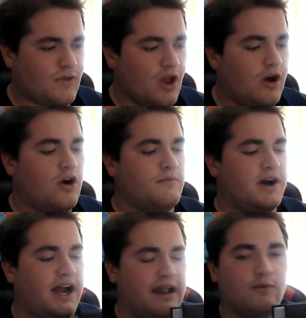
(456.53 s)
Um,
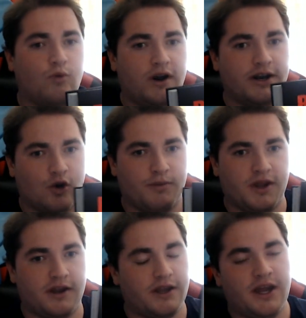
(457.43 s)
I wanted to go
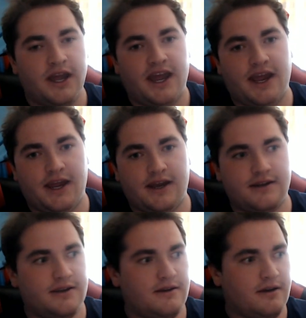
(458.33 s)
big, and
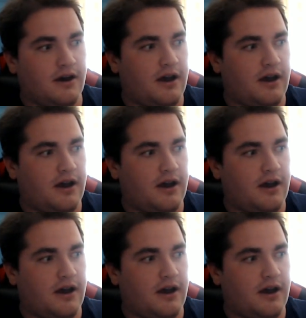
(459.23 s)
uh,